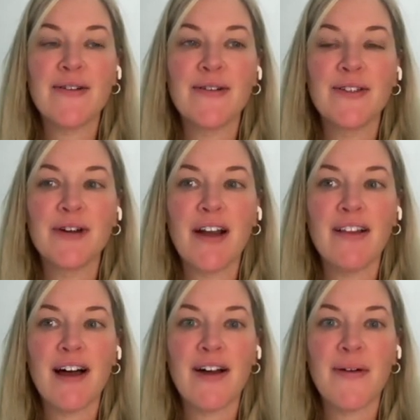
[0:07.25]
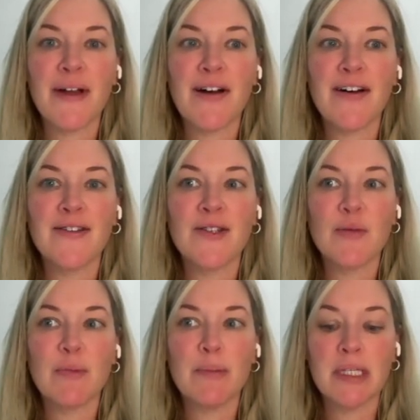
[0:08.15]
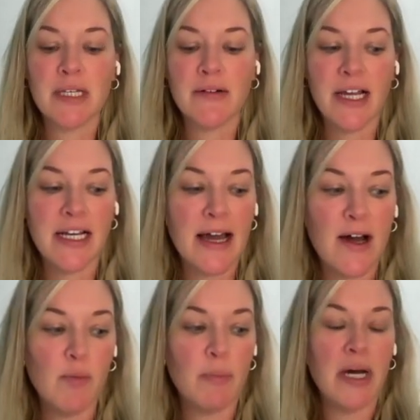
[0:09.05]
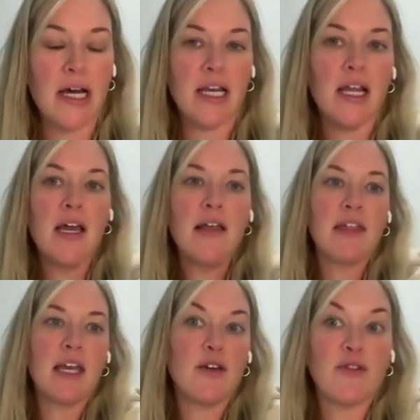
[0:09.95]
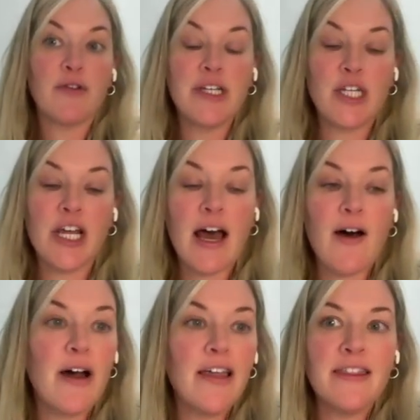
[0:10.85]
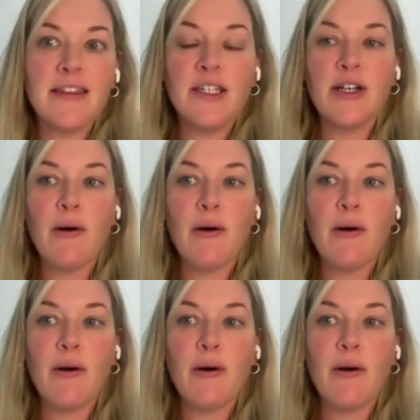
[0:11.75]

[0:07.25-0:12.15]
I know you got a lot going on, super busy right now, but thank you for reaching out.